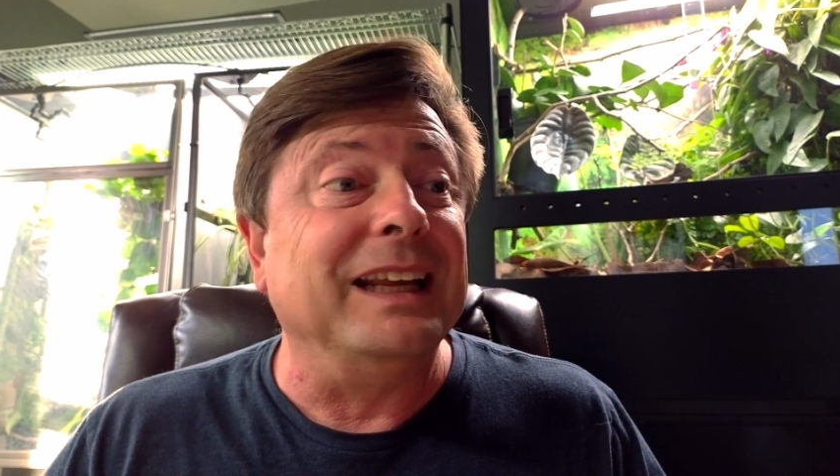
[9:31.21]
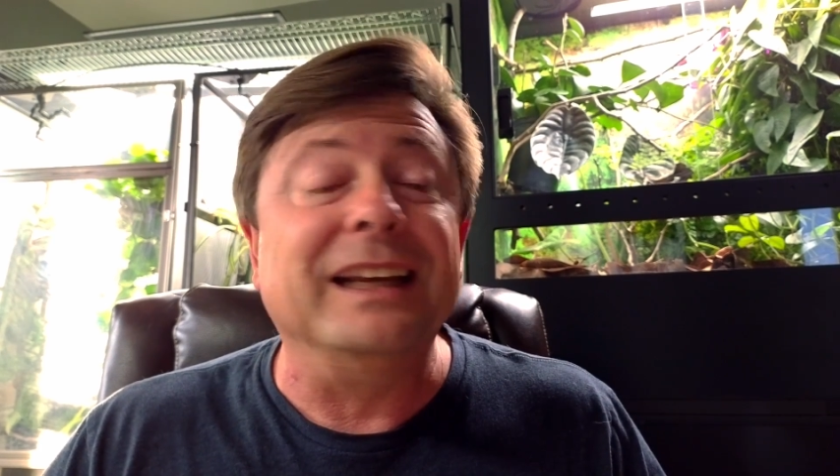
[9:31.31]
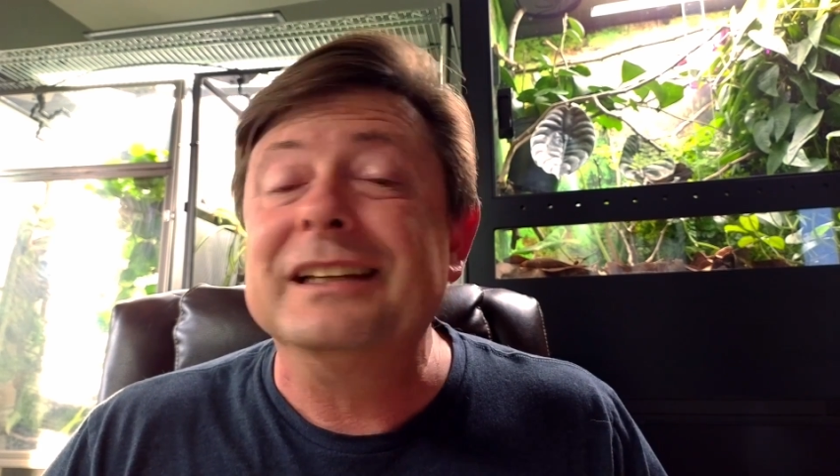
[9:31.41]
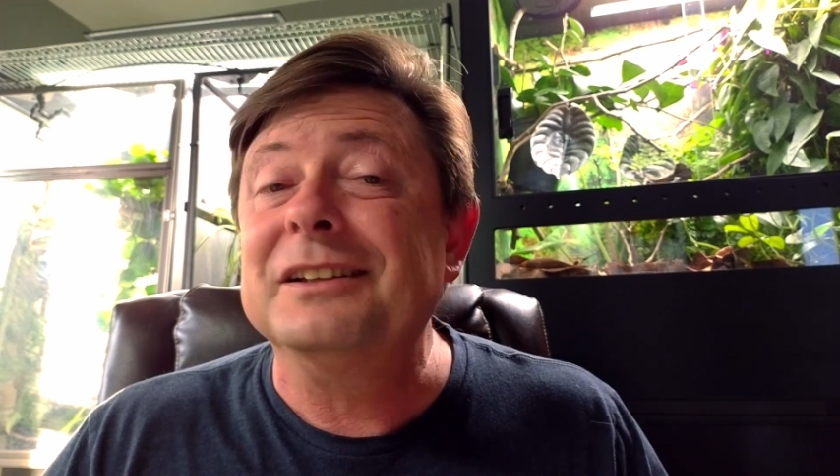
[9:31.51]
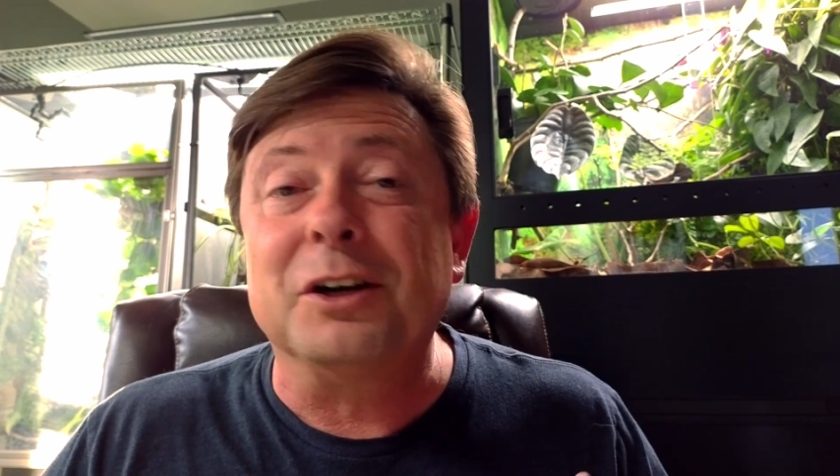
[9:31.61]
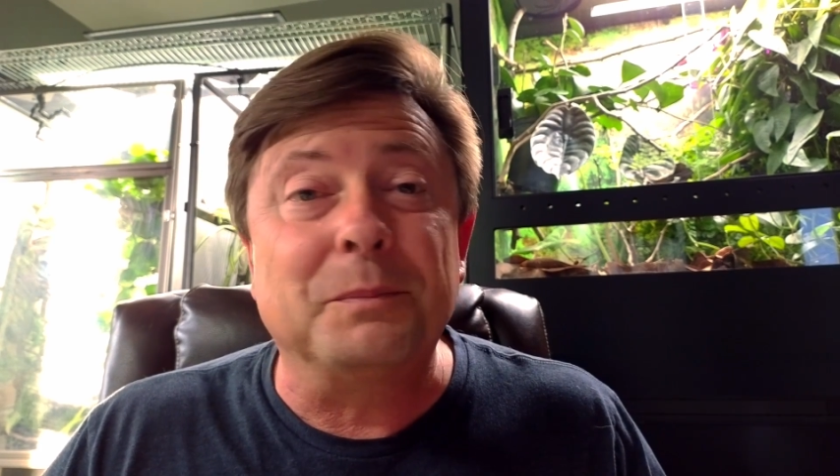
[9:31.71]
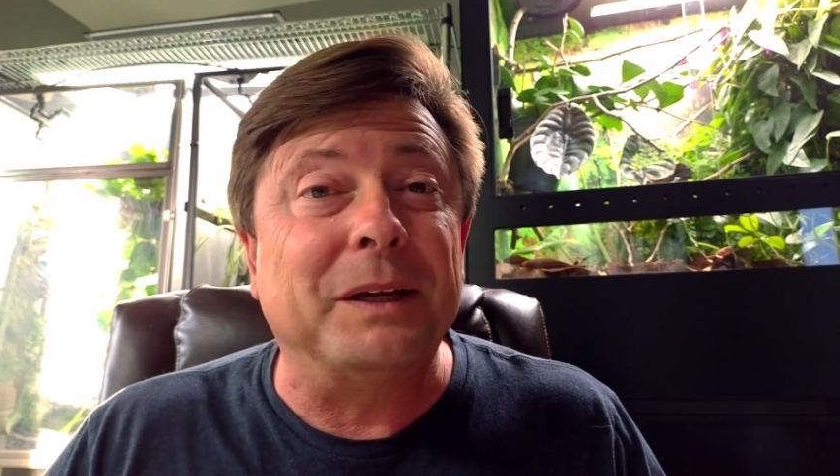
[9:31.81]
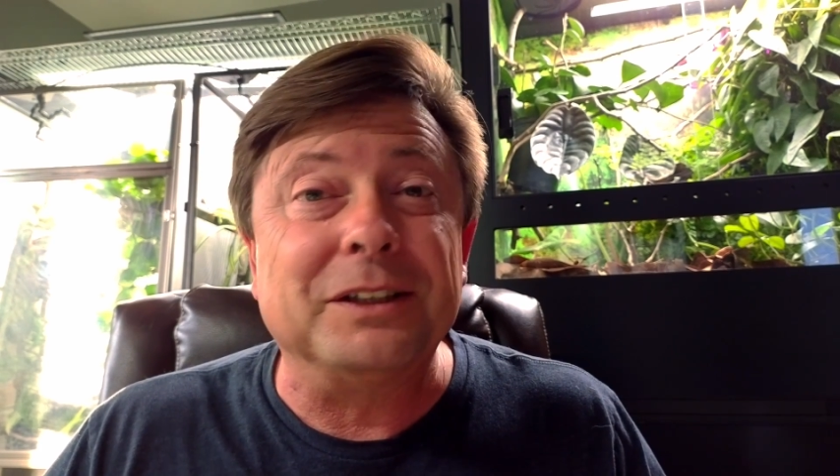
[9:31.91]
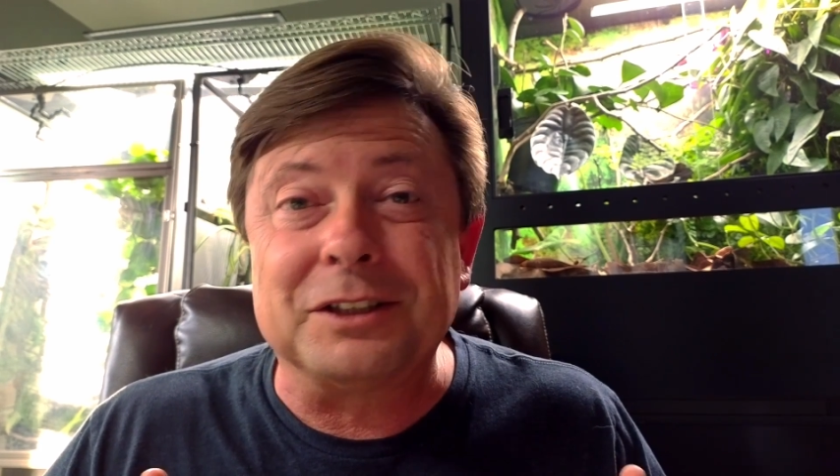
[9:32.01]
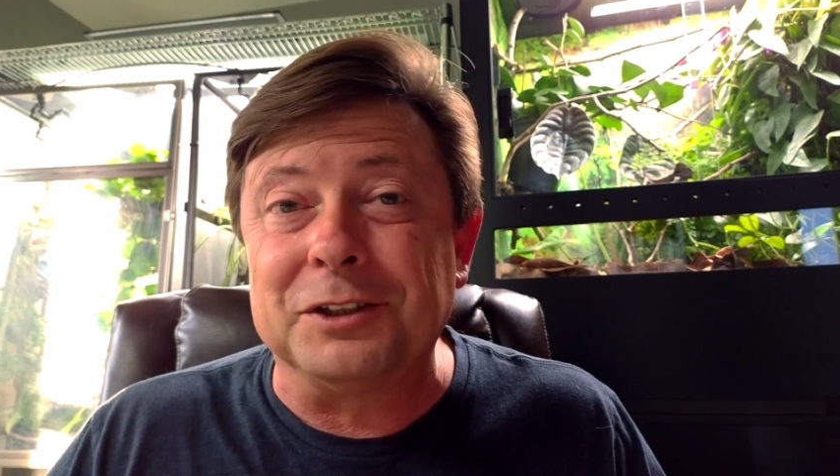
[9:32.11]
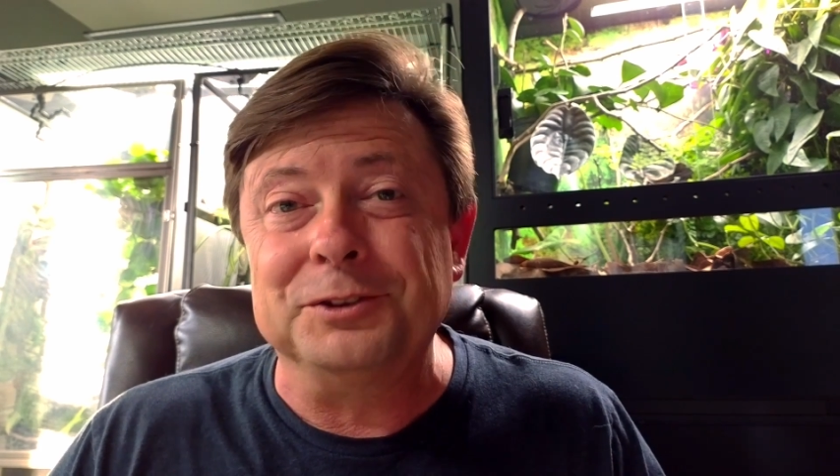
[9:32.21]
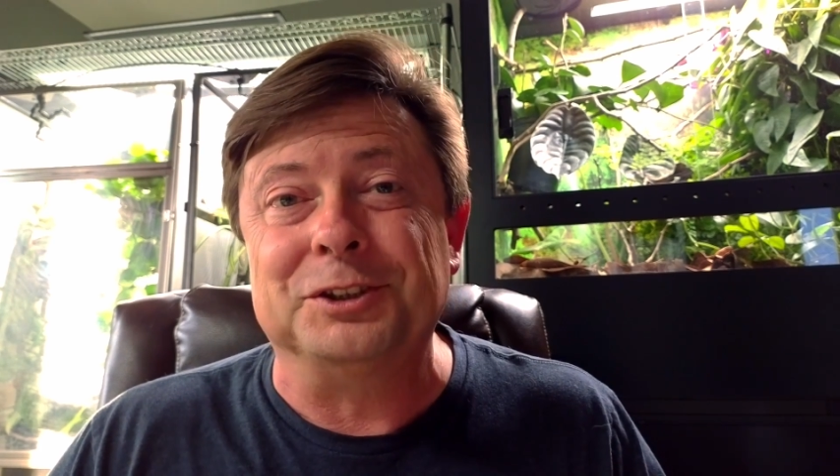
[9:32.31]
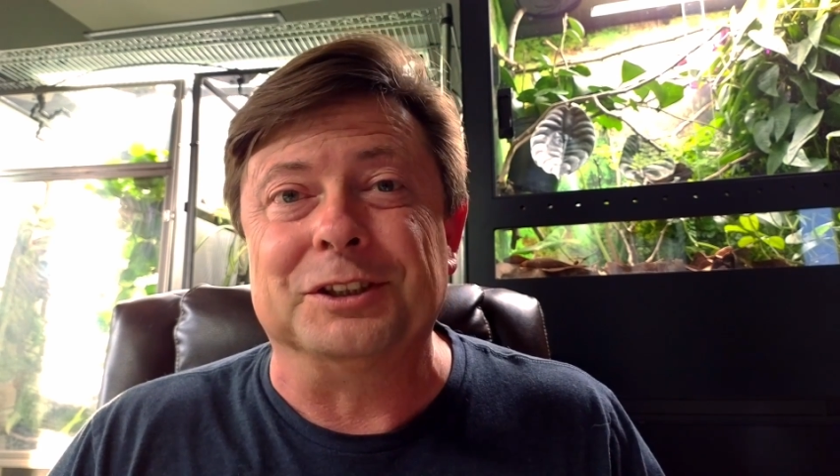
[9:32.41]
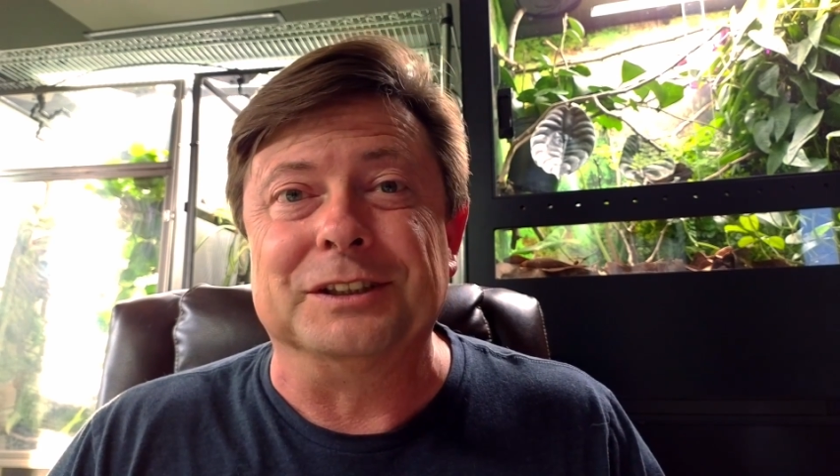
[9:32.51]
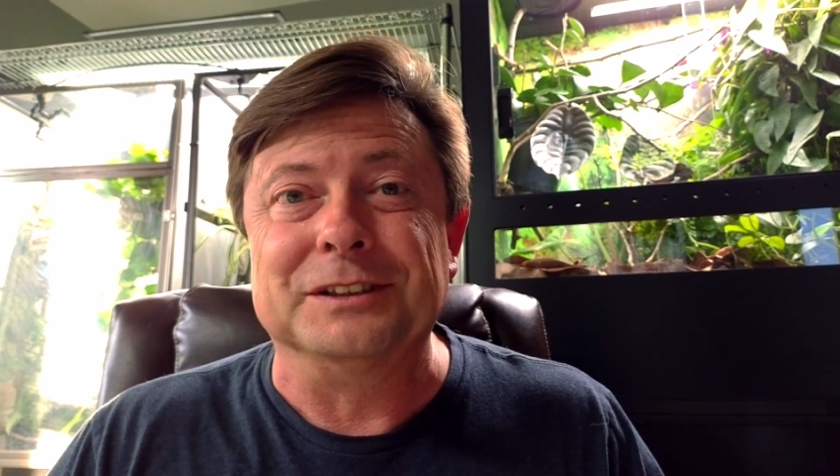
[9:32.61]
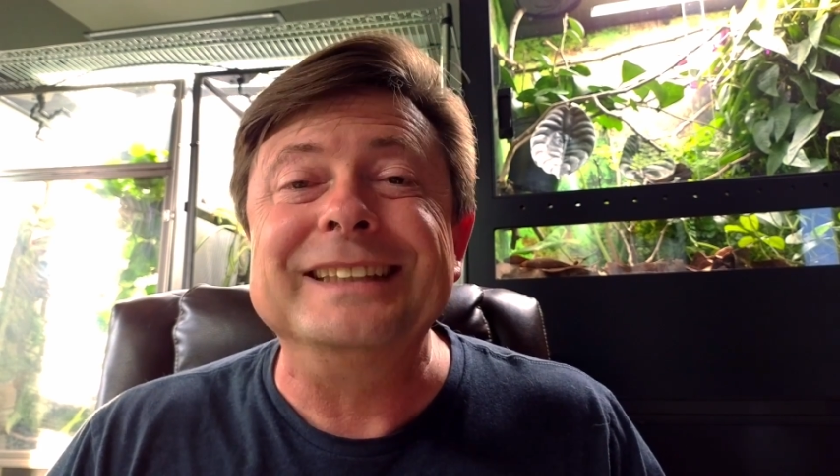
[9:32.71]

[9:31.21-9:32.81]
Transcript: in herpetoculture.